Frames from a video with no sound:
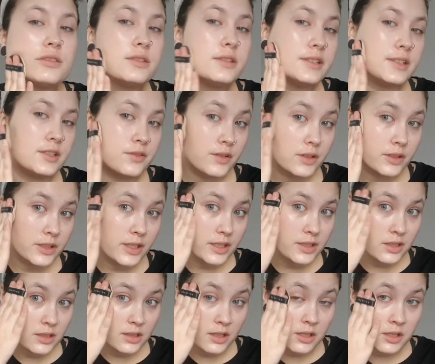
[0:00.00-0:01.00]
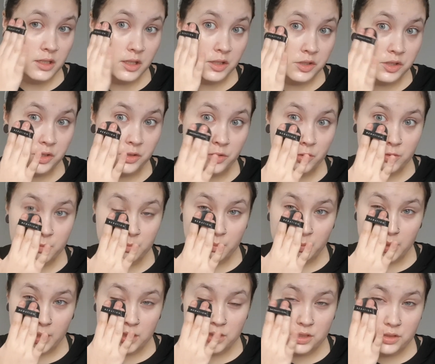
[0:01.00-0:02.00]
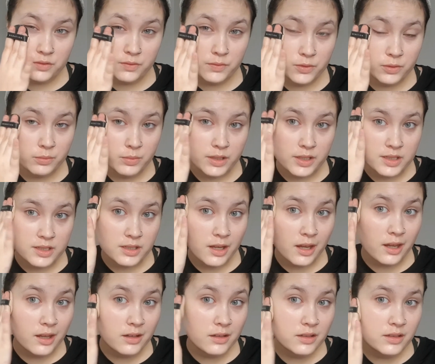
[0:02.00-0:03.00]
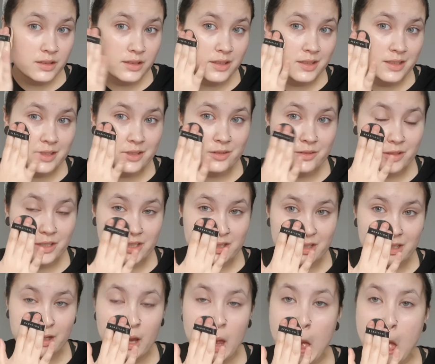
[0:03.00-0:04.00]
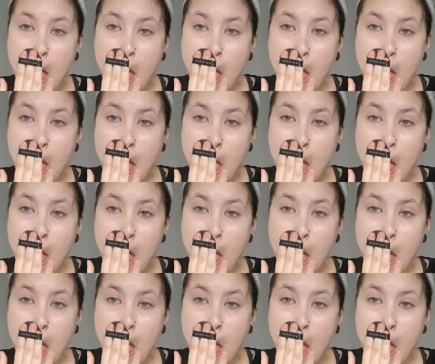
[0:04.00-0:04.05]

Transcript: This foundation is such a good match for my skin, it's crazy.